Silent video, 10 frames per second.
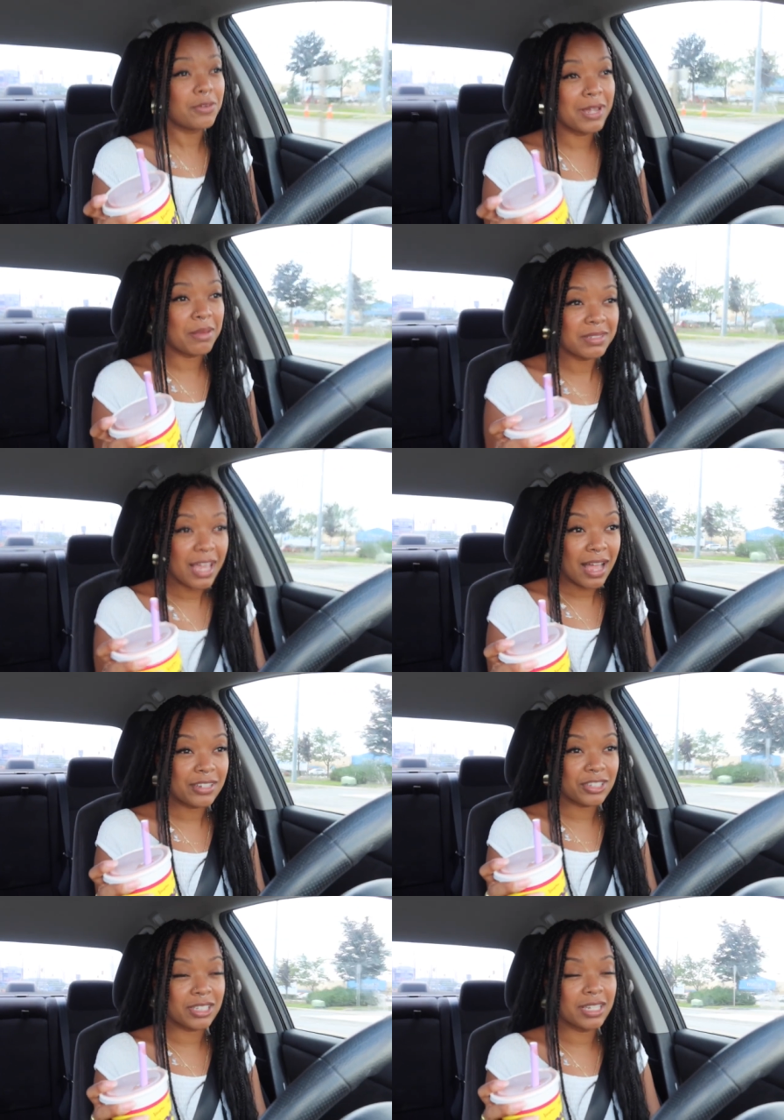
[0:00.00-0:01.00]
my name is
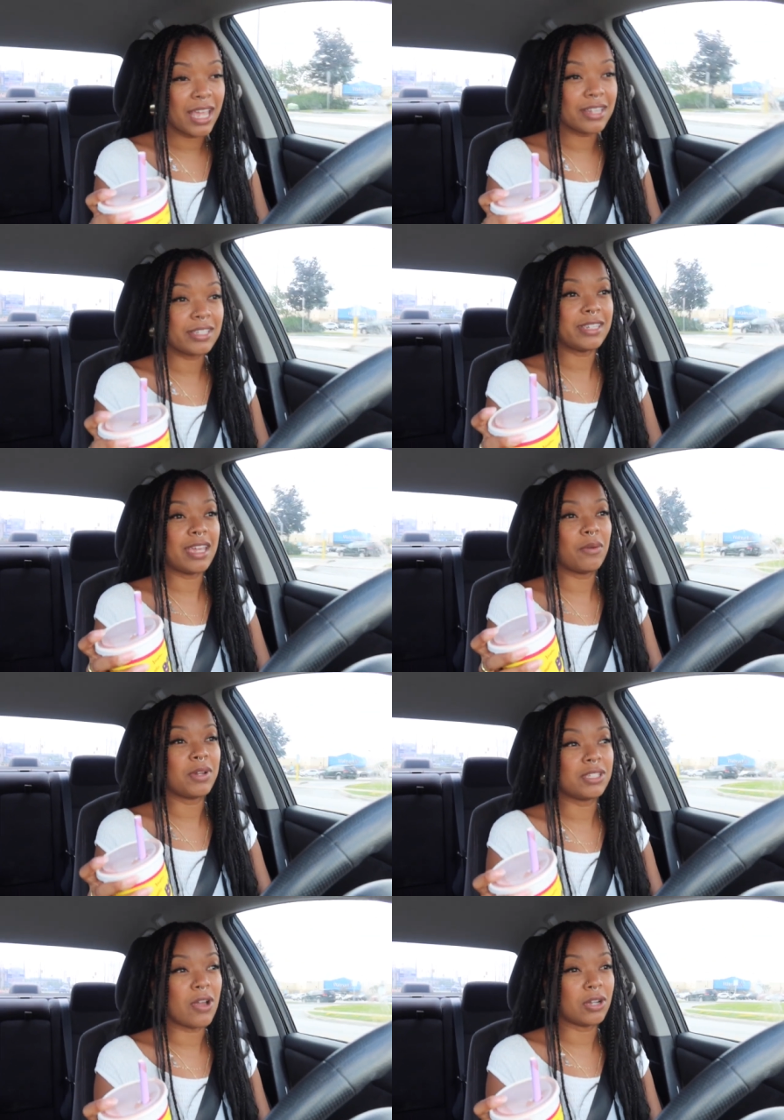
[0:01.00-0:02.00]
Ashley, and today I
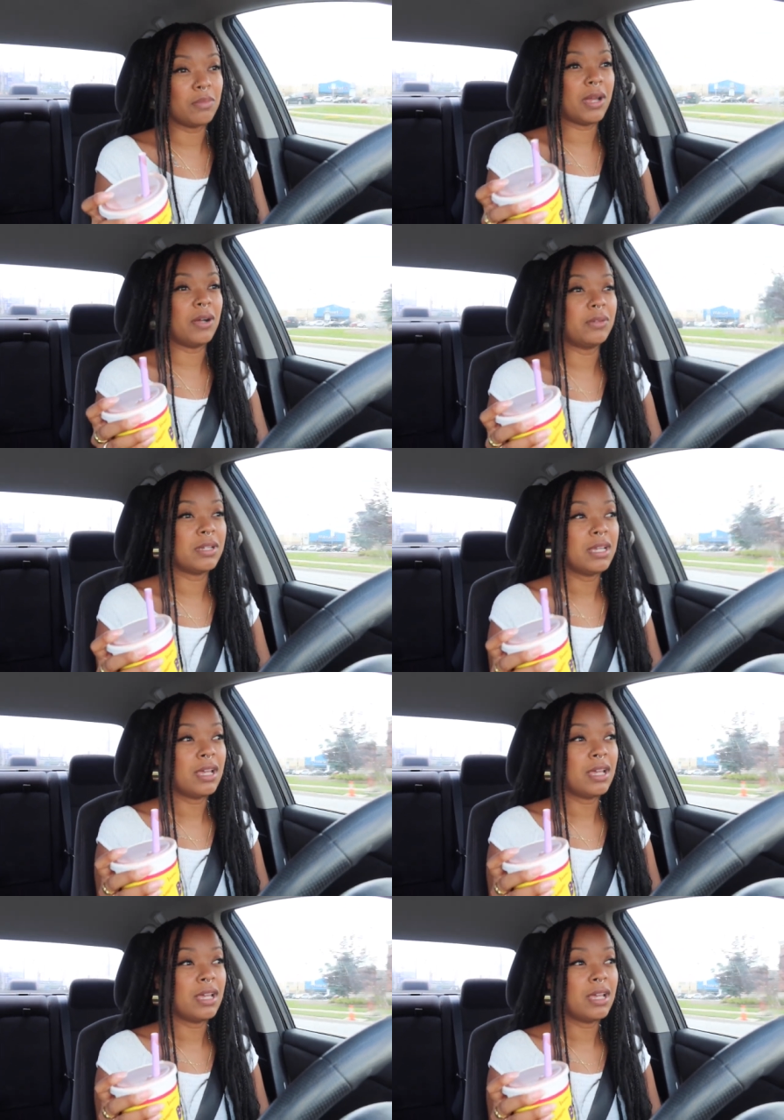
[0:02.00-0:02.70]
want to talk about